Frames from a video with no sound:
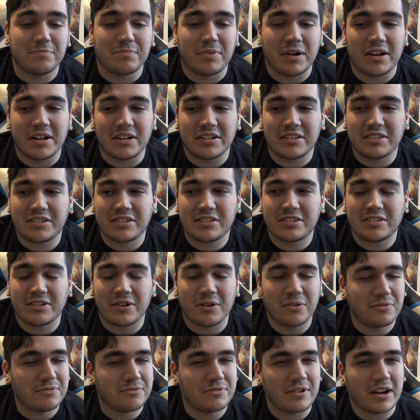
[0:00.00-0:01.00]
but it's
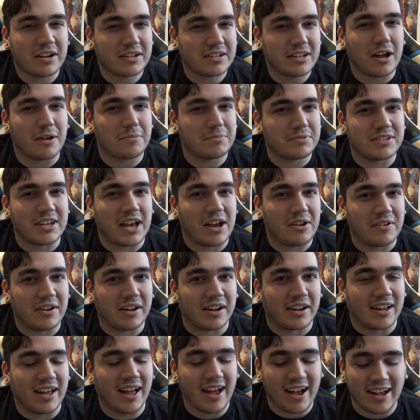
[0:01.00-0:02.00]
so fucked up
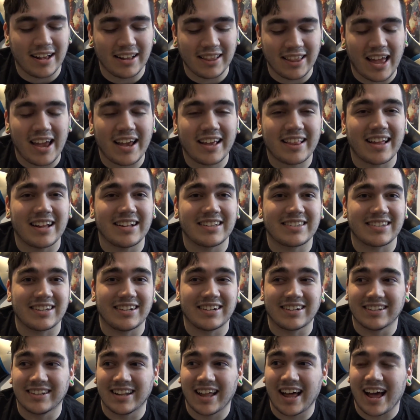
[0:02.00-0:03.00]
sounding. I like that
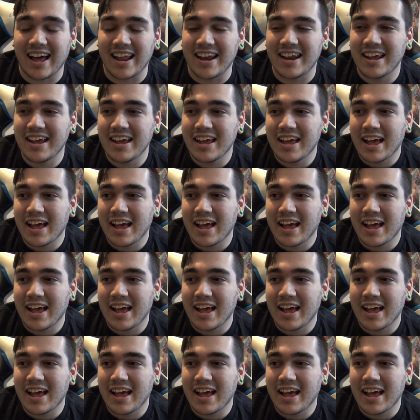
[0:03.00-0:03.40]
song a lot.